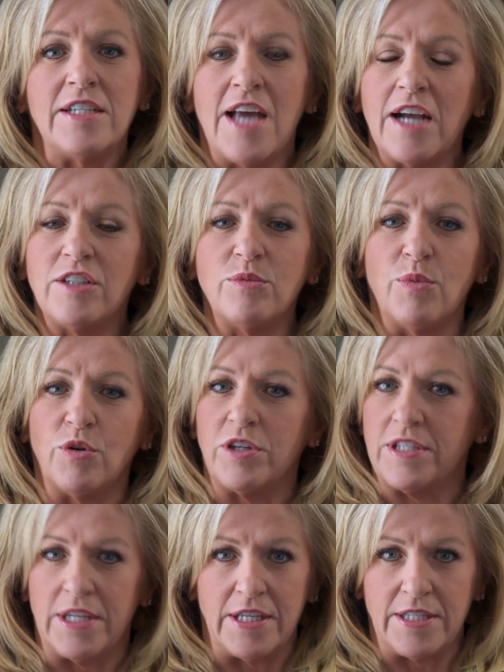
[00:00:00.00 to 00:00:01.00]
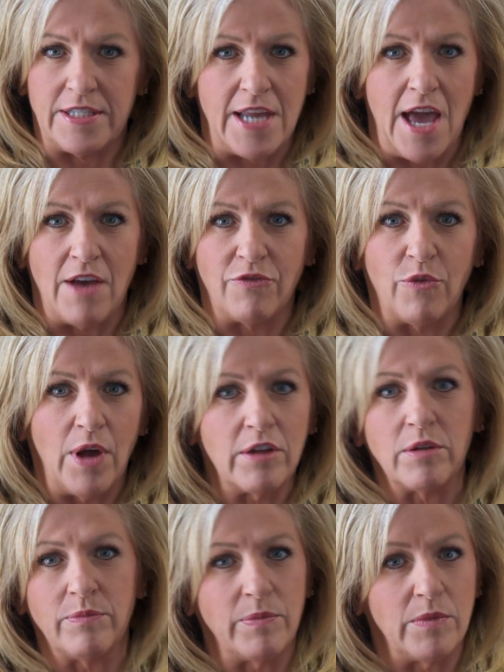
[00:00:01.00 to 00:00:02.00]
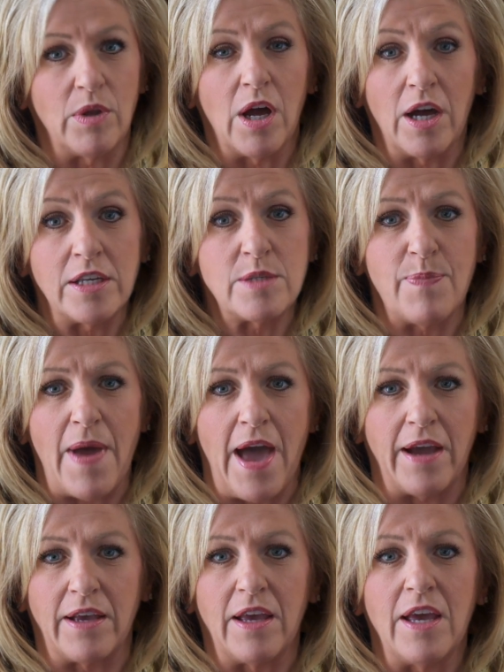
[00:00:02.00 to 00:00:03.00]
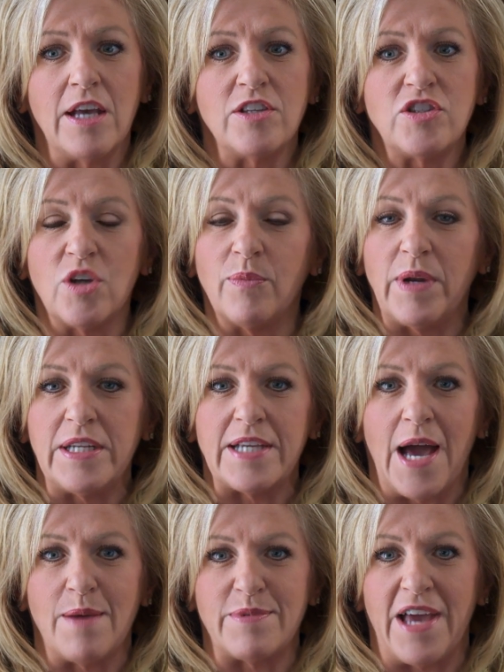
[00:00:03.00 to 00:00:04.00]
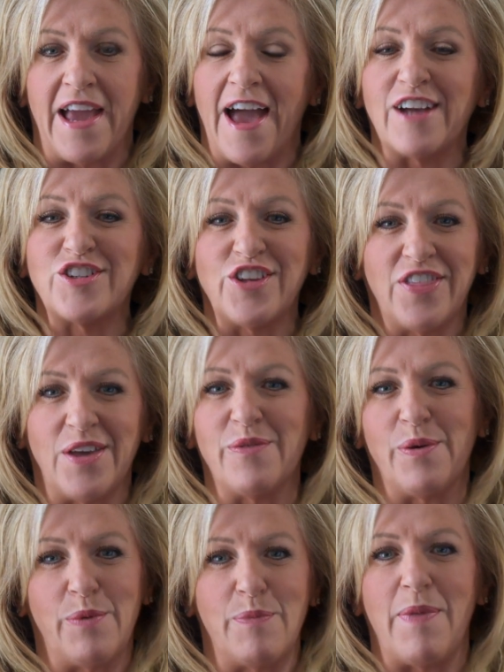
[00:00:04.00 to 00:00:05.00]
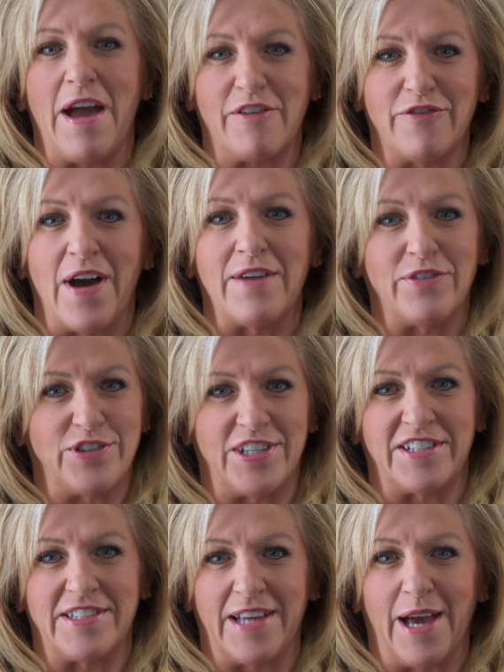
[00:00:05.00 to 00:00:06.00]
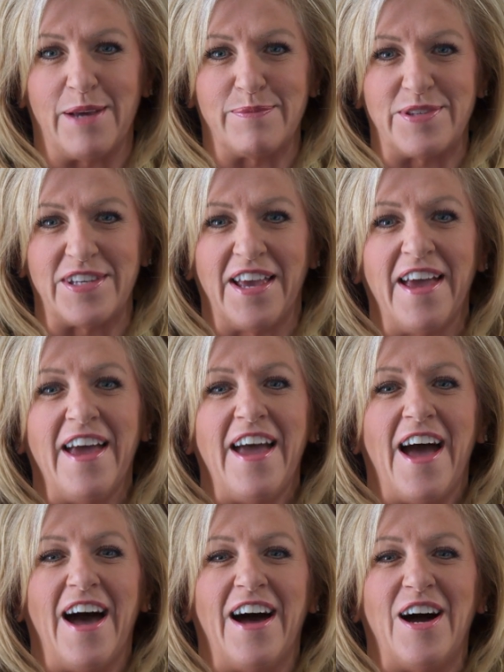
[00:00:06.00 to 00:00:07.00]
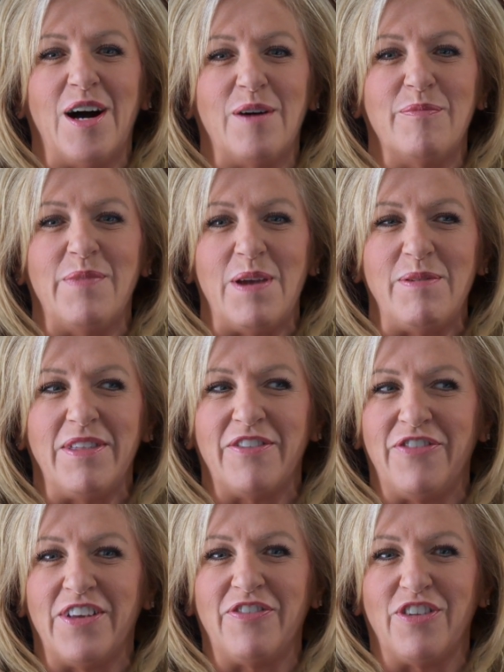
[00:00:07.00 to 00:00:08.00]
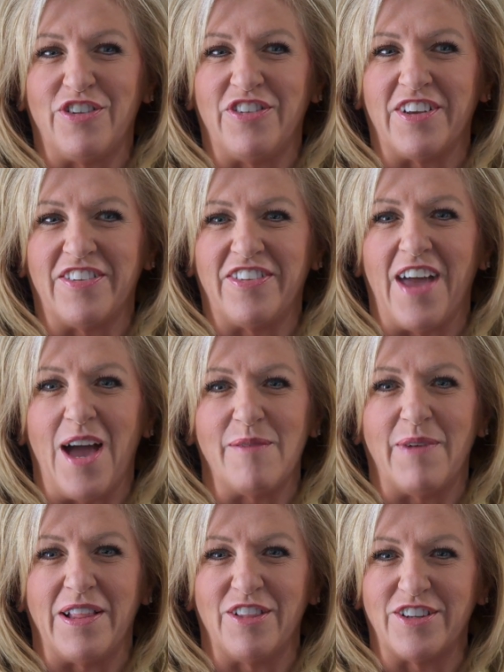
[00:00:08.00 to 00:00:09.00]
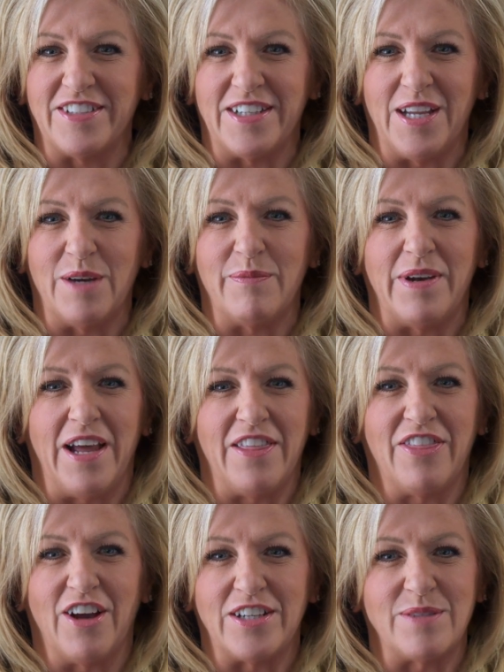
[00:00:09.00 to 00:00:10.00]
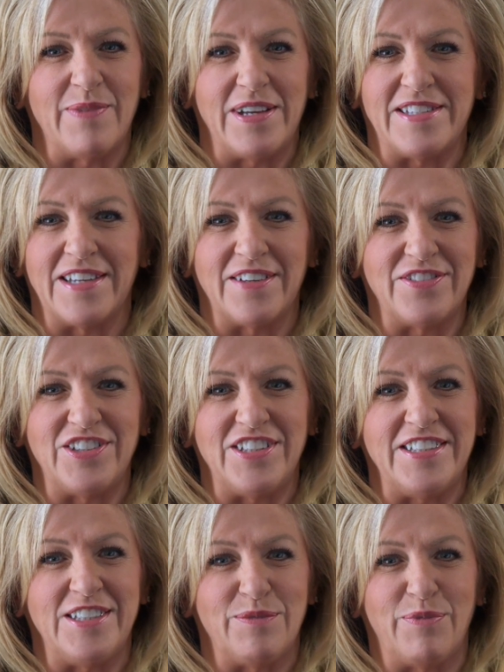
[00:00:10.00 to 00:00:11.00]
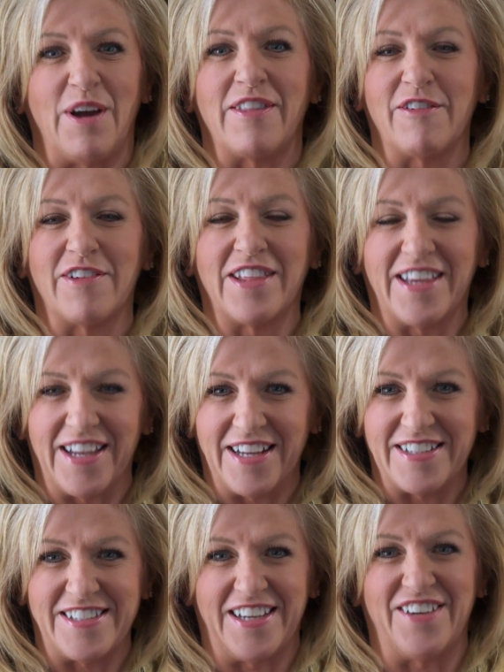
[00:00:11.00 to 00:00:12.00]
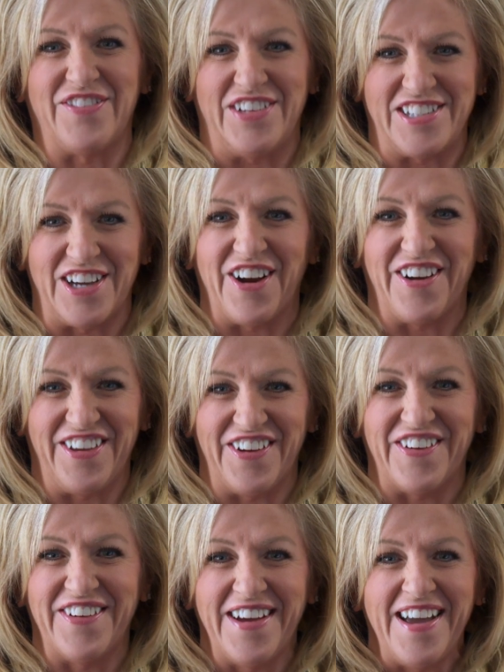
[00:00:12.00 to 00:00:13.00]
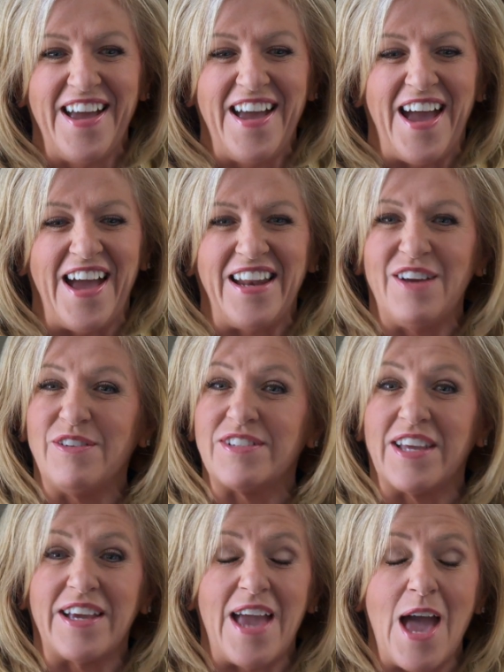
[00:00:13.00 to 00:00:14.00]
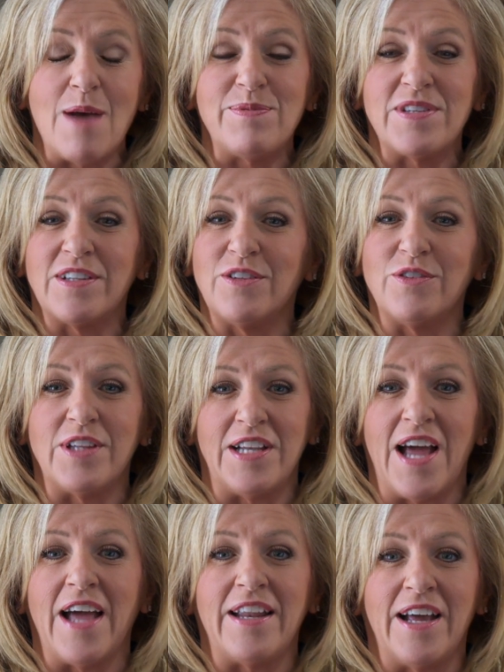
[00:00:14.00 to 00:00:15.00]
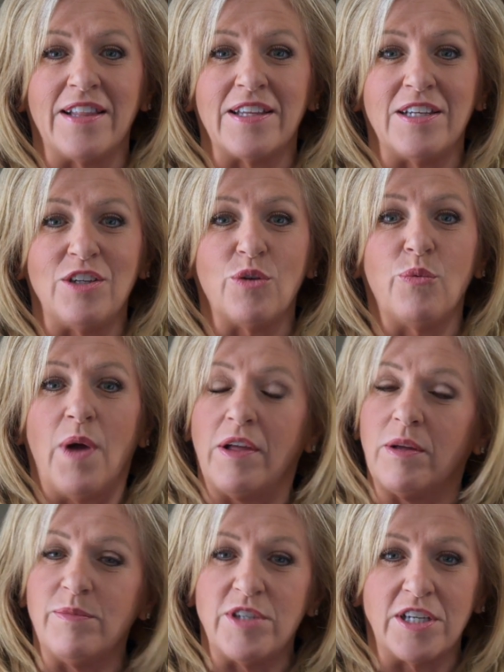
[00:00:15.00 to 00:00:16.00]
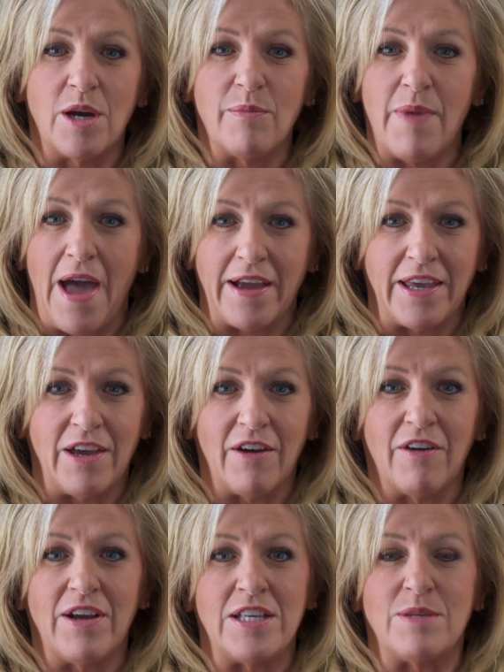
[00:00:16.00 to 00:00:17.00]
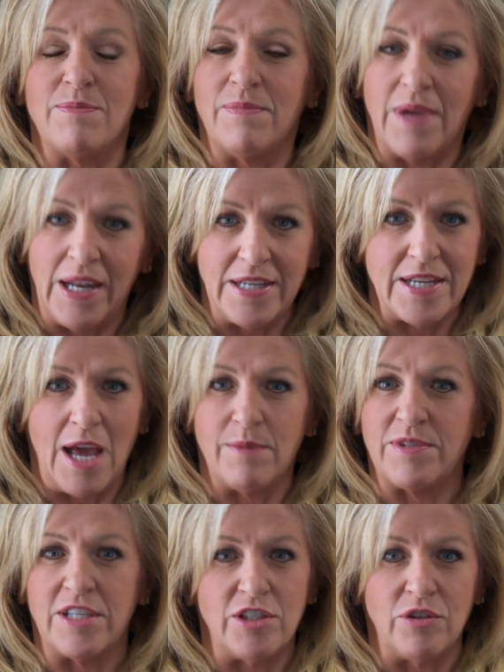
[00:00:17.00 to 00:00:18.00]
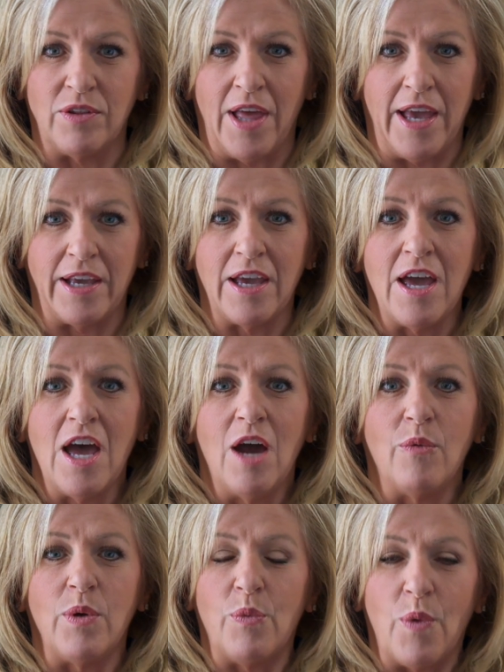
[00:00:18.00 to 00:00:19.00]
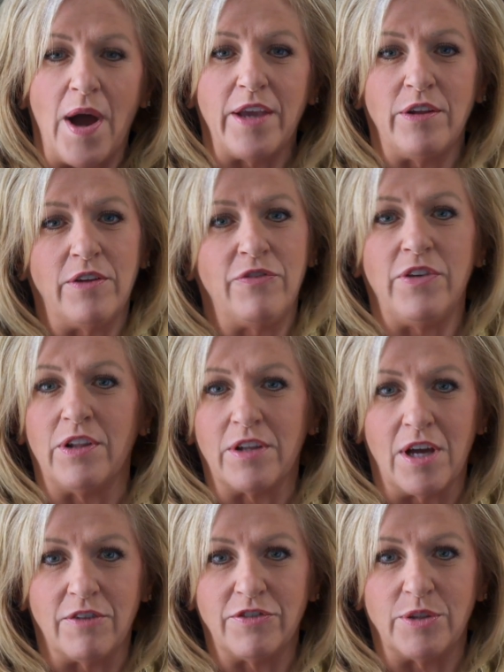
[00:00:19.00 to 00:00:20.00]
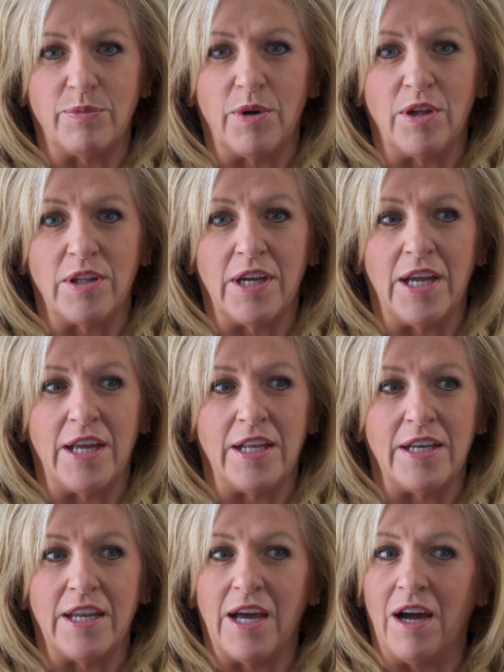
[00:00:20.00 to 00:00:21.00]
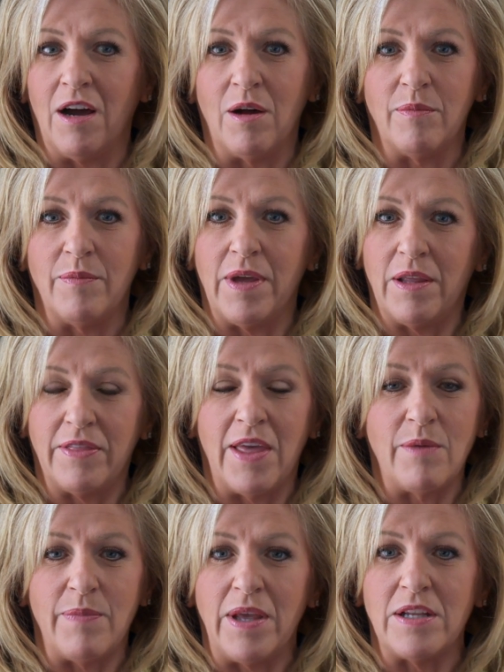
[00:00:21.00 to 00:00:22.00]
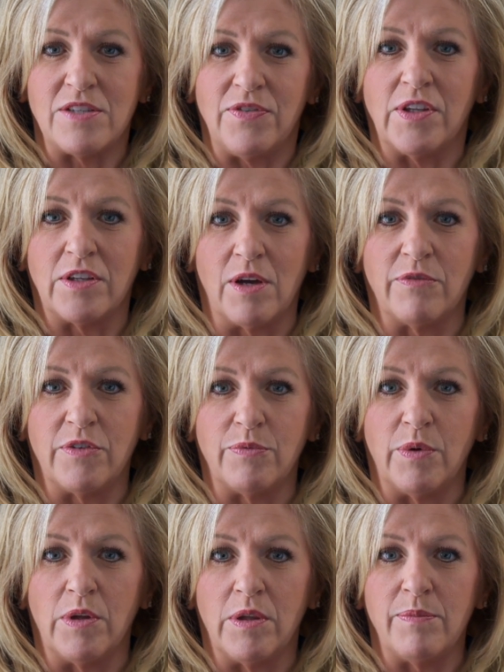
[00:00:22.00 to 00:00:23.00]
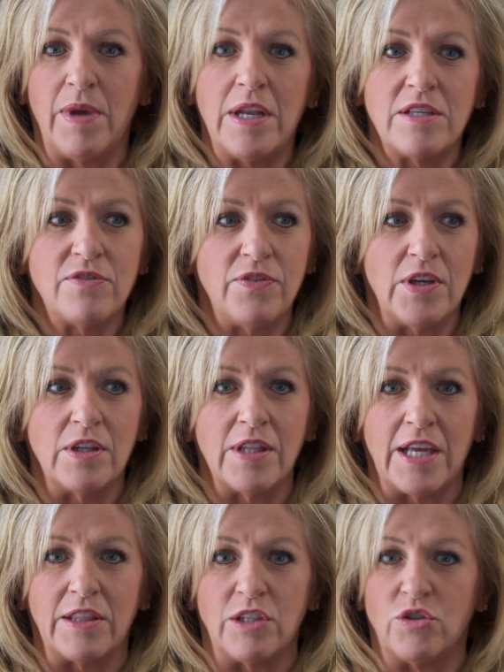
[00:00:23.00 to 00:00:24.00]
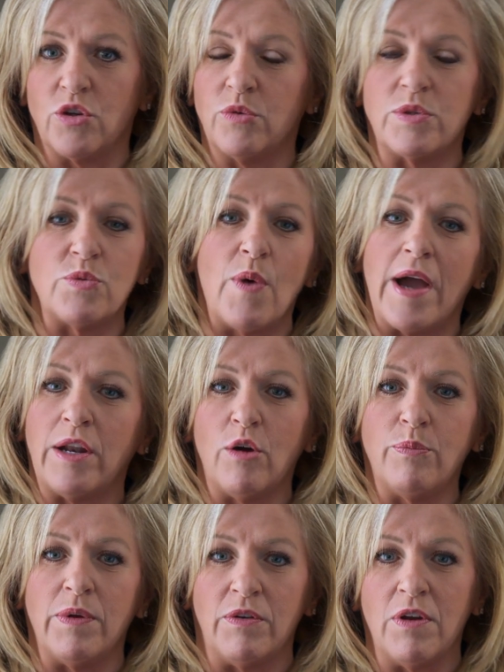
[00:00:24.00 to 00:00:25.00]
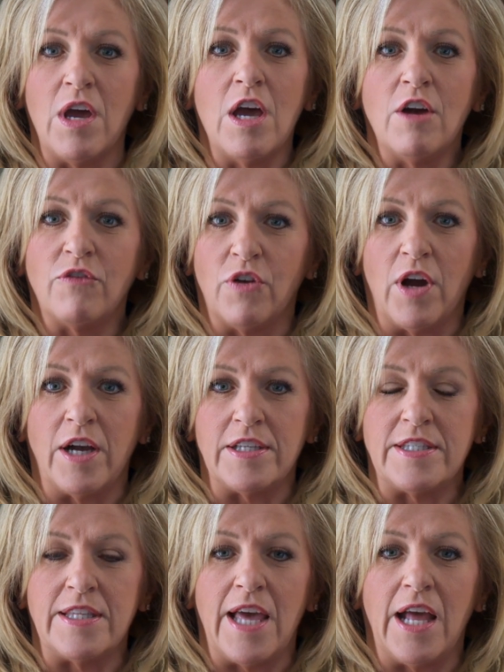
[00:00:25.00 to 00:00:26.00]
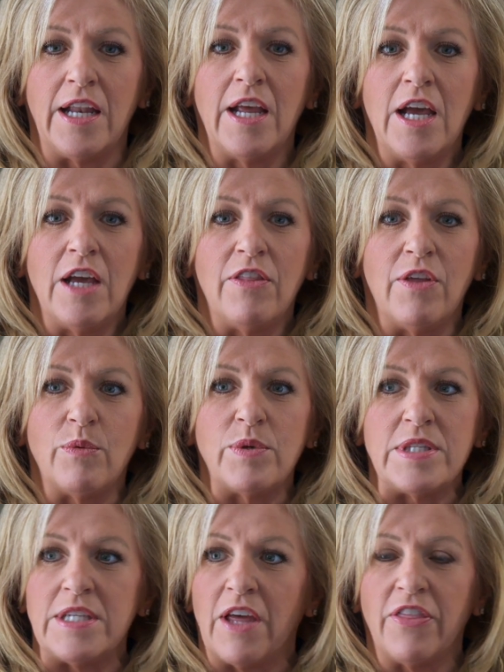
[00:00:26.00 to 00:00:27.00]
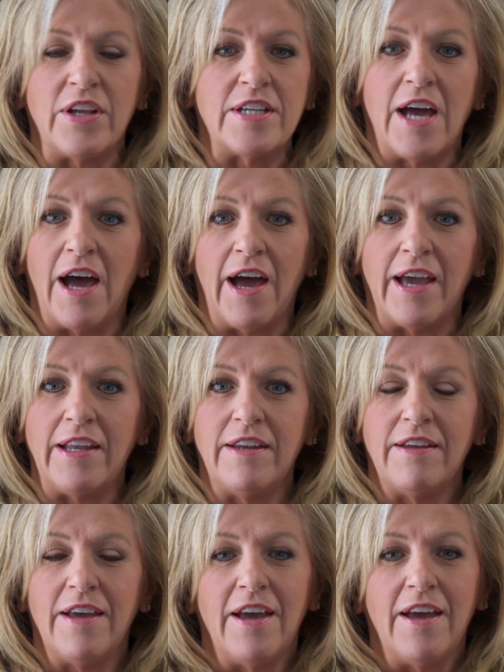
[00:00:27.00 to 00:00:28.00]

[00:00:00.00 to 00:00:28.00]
Dr. Morris and his staff welcomed us back so many times. I actually think we went back 5 or 6 times. Maybe the 5th or 6th time I looked at him and I thought to myself, geez, you're probably really getting sick of us, aren't you? And he was like, absolutely not, Helen. You're welcome to come back here as many times as you like. We want you to feel comfortable. And that made us feel comfortable. It made us feel like the door was wide open for us, that there was nothing to hide,